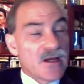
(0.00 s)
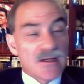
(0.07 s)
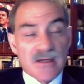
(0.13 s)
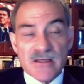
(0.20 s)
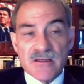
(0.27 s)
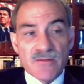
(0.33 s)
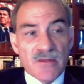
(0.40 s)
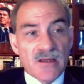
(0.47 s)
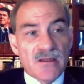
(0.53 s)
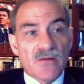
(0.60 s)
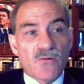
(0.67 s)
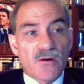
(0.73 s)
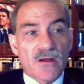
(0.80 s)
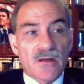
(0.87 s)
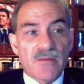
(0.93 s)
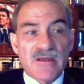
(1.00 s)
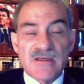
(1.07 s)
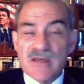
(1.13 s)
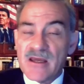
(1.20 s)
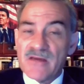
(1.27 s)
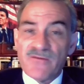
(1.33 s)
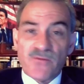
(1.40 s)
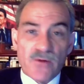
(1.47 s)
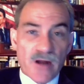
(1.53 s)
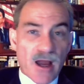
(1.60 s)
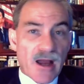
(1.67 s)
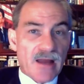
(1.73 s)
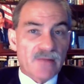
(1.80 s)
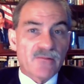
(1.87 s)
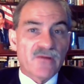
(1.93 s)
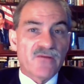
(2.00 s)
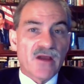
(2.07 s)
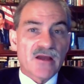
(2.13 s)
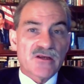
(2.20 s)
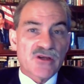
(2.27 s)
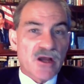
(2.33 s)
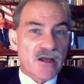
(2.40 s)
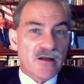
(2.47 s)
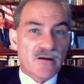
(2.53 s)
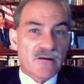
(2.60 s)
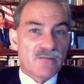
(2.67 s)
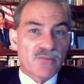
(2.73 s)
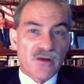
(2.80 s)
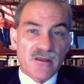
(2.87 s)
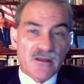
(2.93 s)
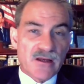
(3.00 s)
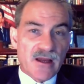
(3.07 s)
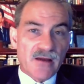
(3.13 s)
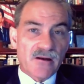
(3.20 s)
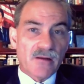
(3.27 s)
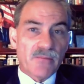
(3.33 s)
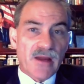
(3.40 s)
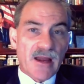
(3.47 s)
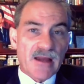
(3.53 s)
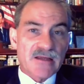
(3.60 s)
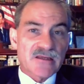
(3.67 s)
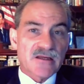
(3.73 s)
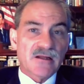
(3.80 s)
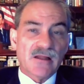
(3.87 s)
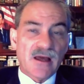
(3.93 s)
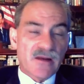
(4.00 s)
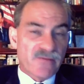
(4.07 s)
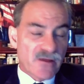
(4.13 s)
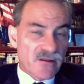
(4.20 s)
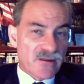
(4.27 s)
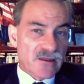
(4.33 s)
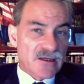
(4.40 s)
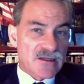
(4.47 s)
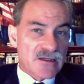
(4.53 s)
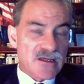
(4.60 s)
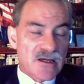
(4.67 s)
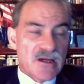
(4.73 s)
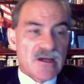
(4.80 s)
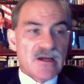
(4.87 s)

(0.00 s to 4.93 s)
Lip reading: Doesn't mean that we're going to be safe. We're not. We've got China breathing down our backs and a lot of other things.